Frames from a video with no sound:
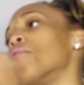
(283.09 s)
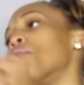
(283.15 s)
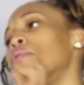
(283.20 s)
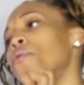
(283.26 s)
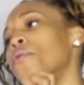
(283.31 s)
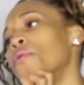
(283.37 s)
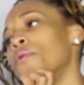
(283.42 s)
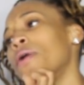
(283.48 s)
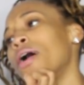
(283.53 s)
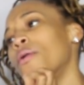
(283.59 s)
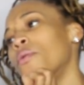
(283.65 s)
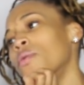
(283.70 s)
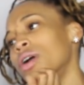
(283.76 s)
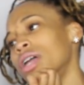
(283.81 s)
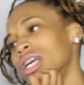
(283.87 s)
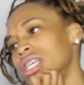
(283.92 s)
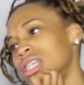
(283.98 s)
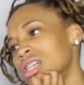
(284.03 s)
Ooh, I
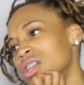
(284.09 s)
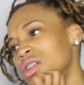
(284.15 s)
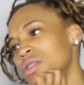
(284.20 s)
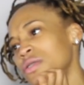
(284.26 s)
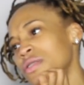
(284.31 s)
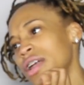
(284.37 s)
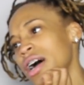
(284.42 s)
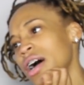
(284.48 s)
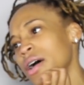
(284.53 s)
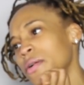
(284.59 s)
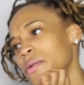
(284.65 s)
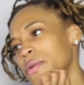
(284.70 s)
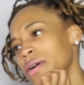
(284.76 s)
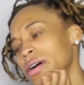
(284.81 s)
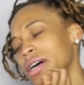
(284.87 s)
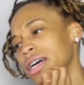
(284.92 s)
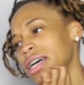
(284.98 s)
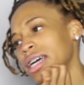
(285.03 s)
wanted to do that
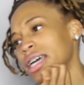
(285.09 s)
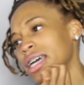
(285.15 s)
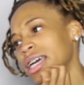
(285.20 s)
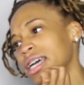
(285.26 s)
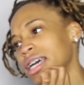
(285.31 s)
one.